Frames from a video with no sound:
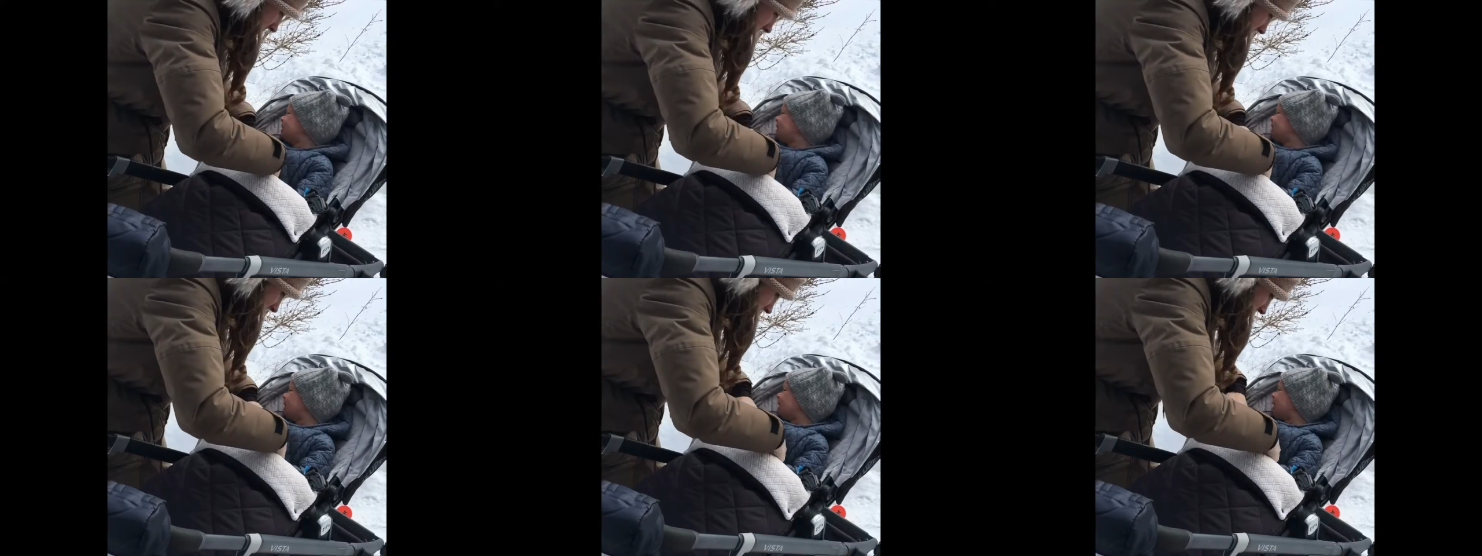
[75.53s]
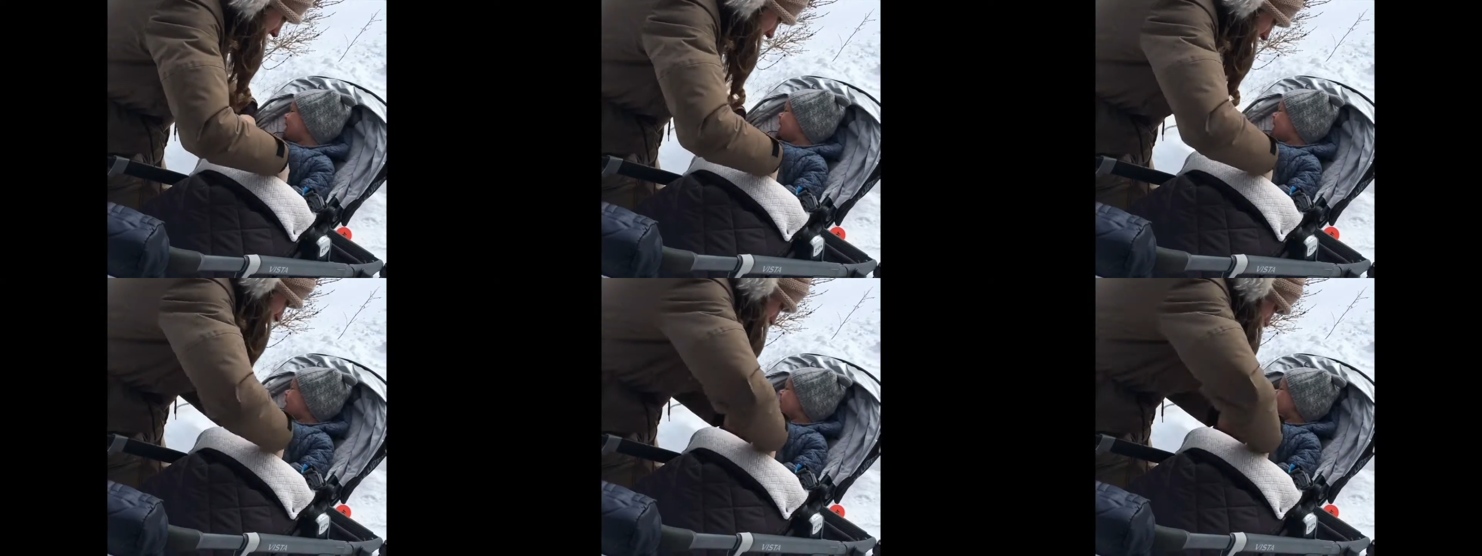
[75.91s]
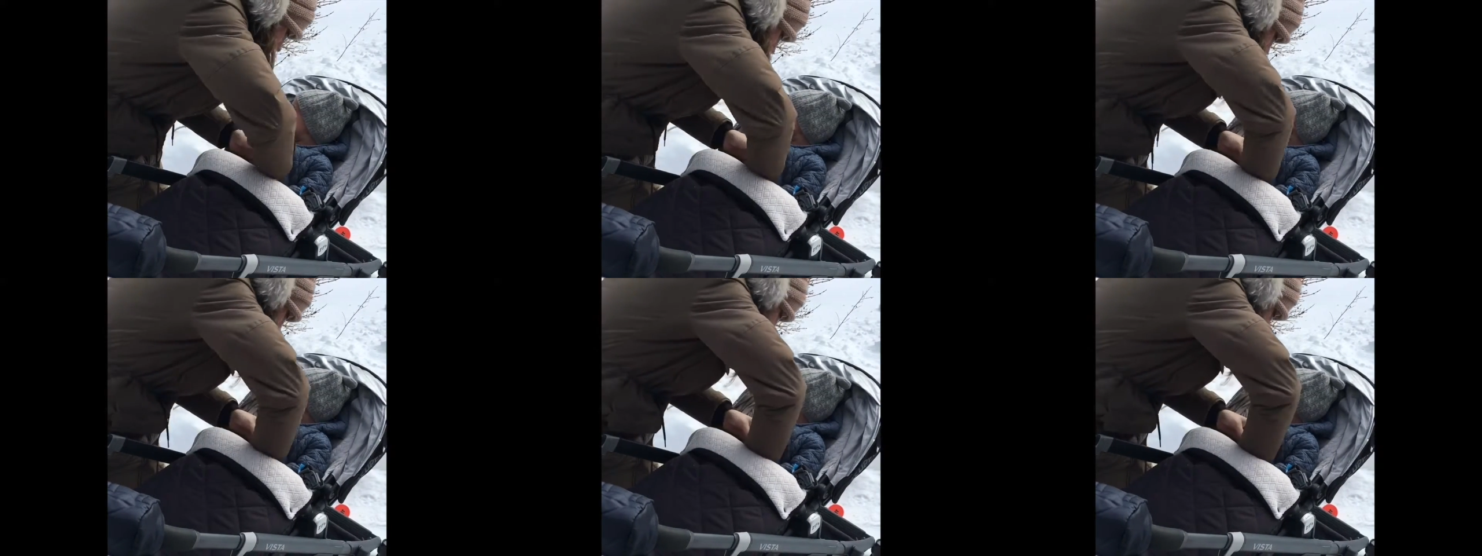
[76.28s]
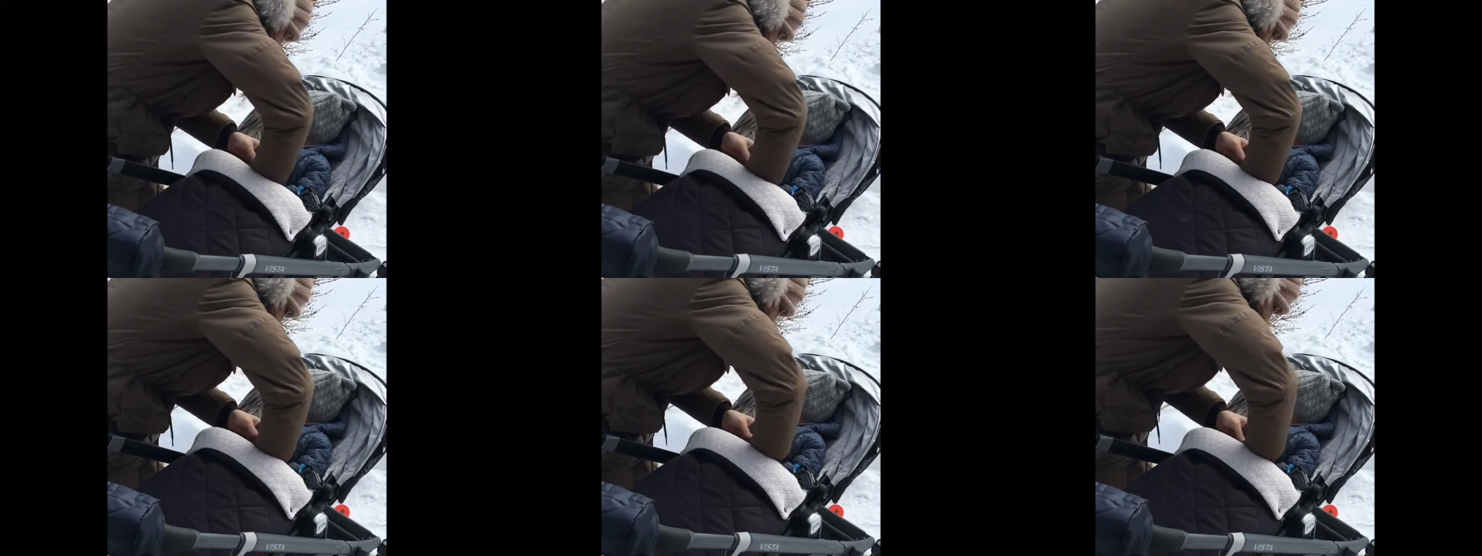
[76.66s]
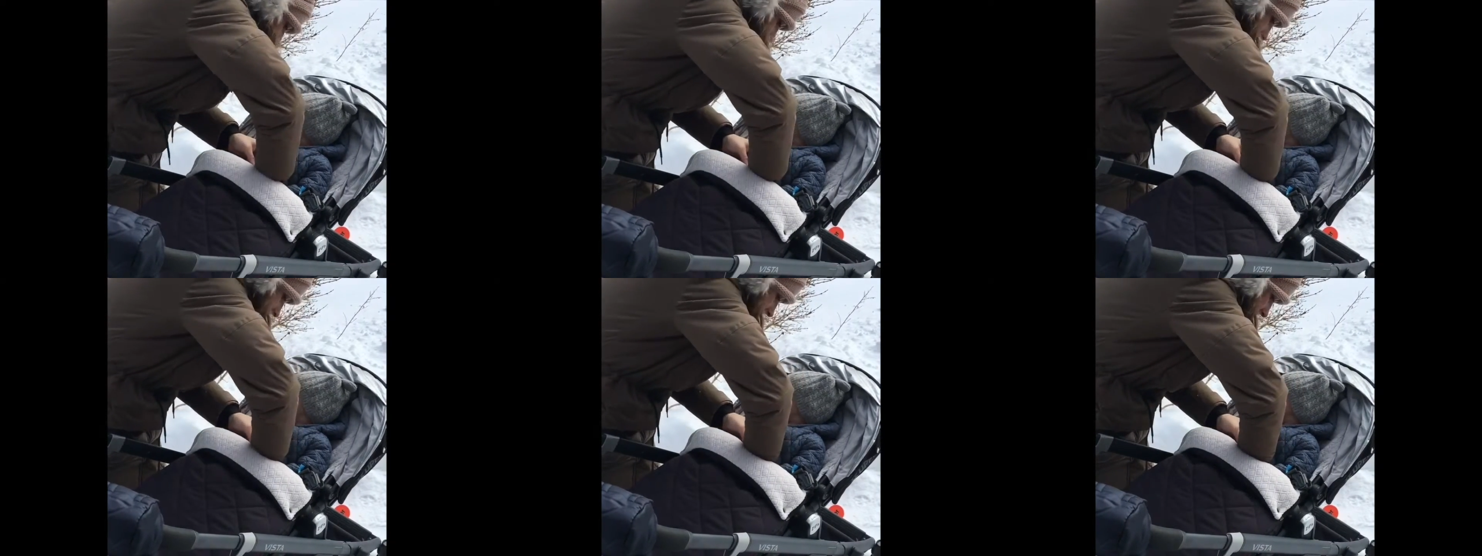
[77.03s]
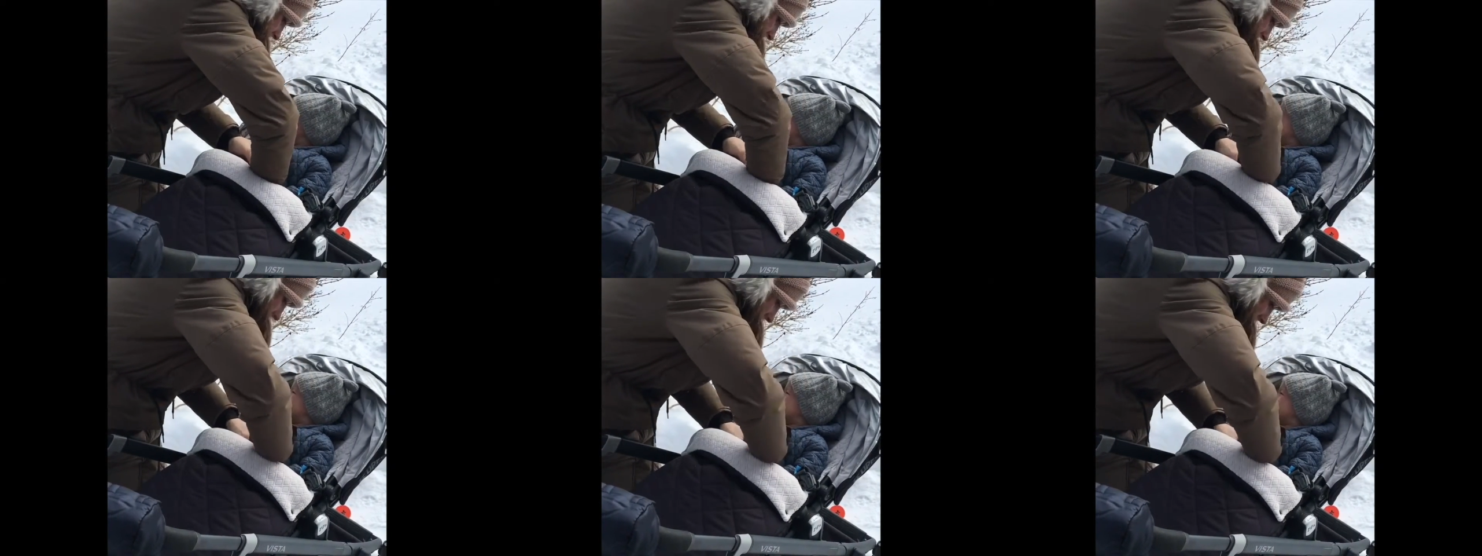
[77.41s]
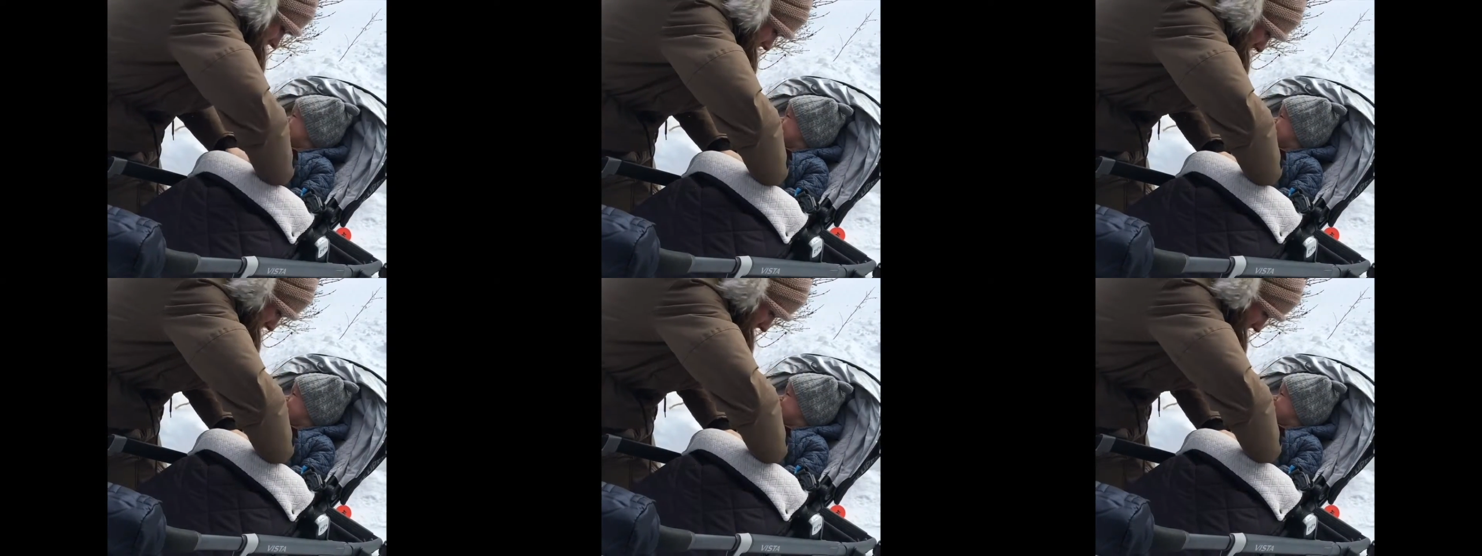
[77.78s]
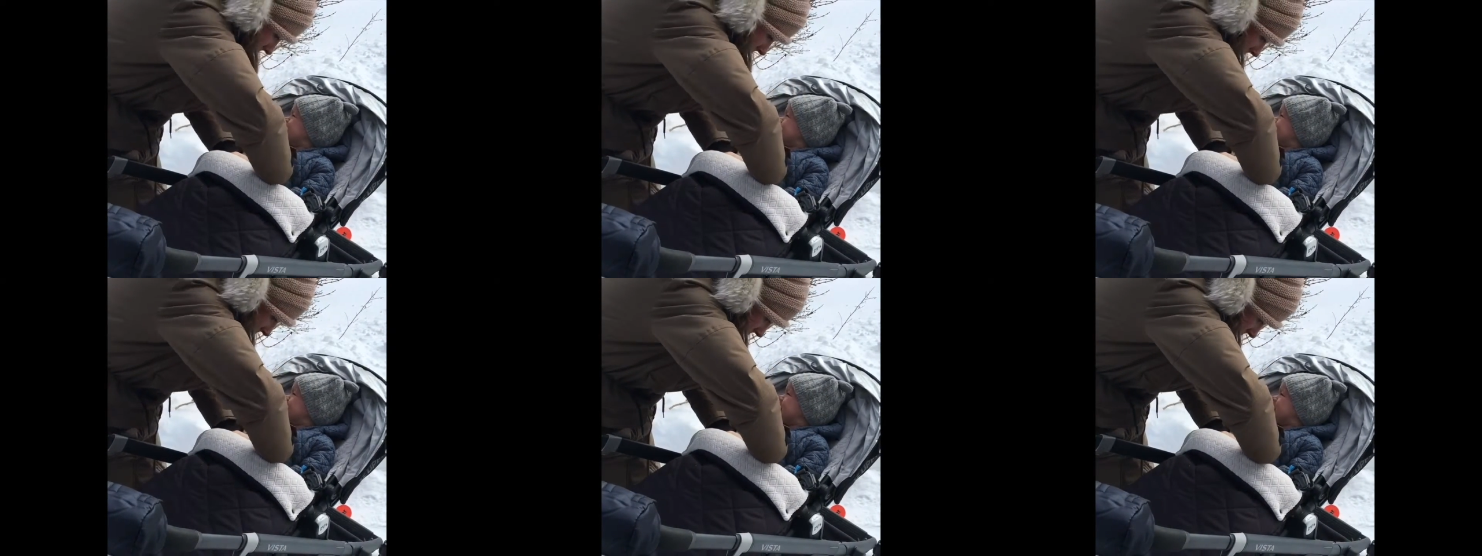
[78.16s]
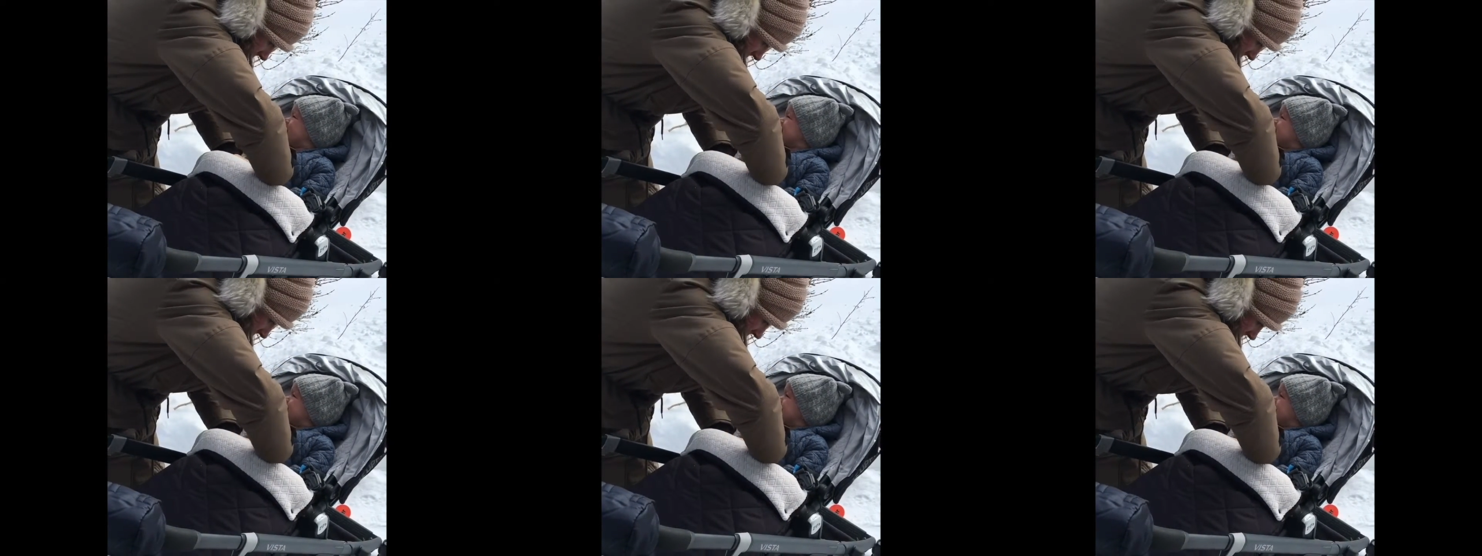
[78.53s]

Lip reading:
(no speaker visible)